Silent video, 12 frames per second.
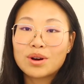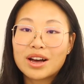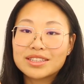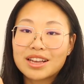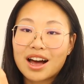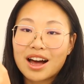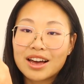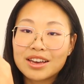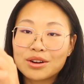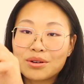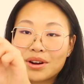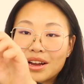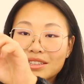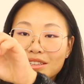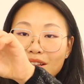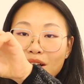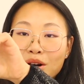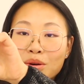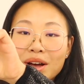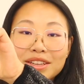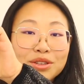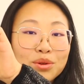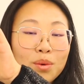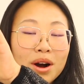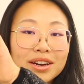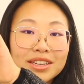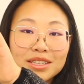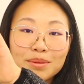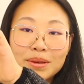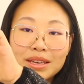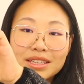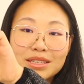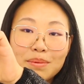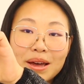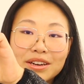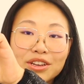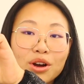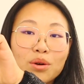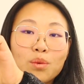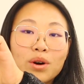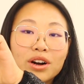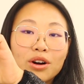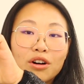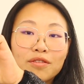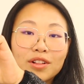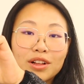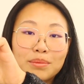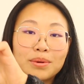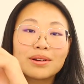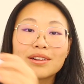as high or as low as you want it to be, depending on what golf club